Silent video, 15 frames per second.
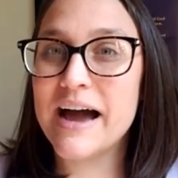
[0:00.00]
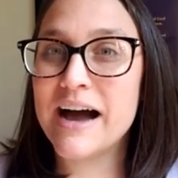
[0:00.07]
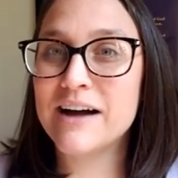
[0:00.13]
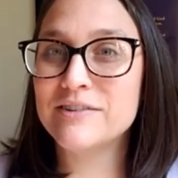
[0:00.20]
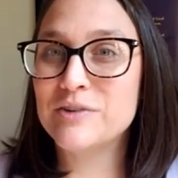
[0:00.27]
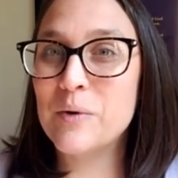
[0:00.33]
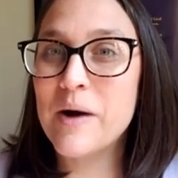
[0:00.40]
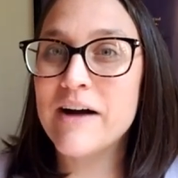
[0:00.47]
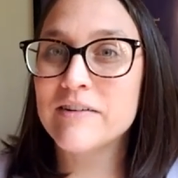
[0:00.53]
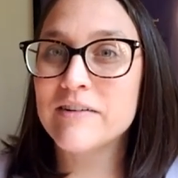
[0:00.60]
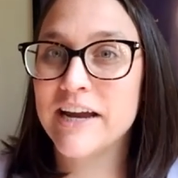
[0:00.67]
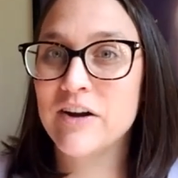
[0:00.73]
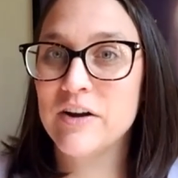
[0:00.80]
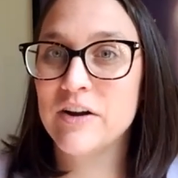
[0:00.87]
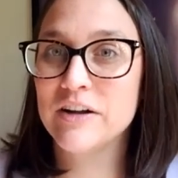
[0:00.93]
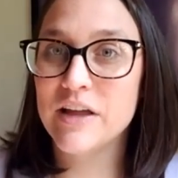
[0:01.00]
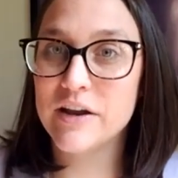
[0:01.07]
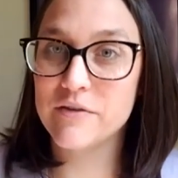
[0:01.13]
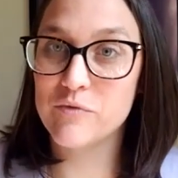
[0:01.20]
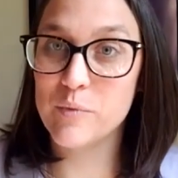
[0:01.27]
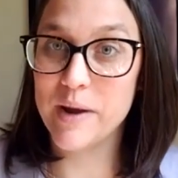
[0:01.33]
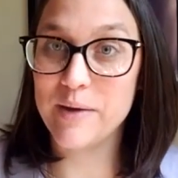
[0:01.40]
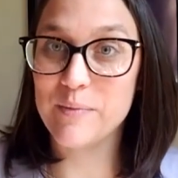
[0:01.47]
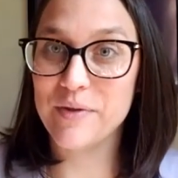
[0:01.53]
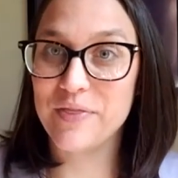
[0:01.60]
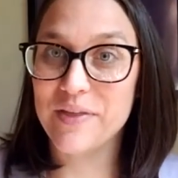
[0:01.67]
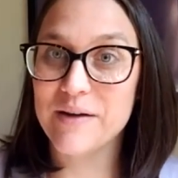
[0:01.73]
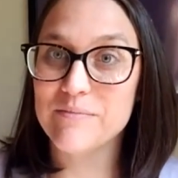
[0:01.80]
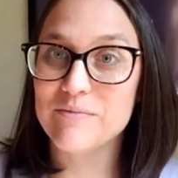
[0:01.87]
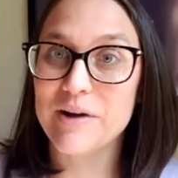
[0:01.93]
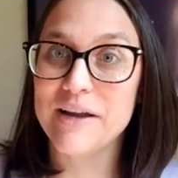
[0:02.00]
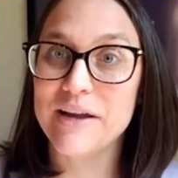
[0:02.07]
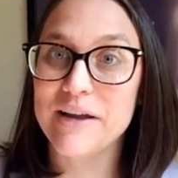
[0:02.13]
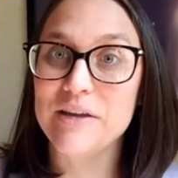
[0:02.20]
don't carry a lot of weight with them, right?